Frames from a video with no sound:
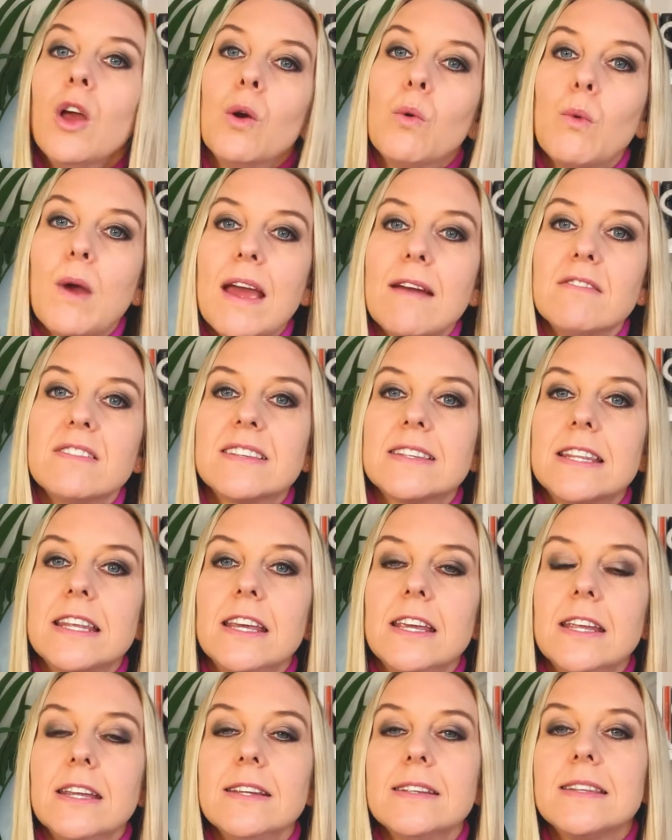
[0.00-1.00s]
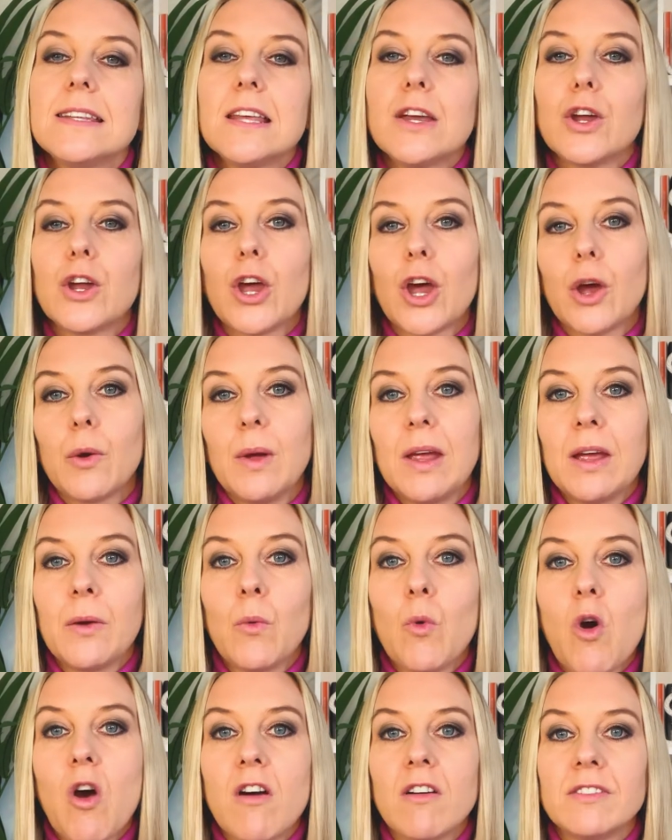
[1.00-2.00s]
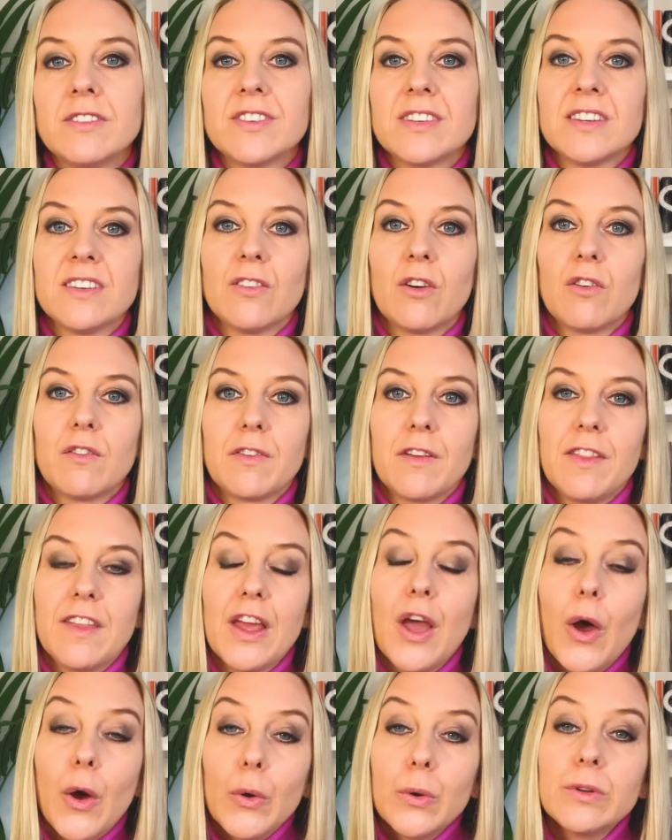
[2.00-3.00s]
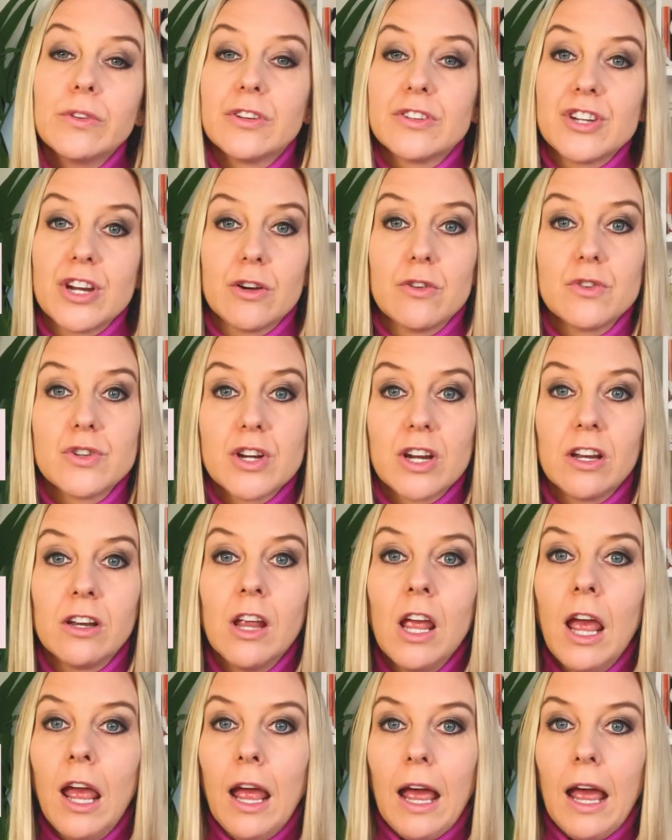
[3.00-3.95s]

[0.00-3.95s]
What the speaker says: Whereas the easier going ones and often the older children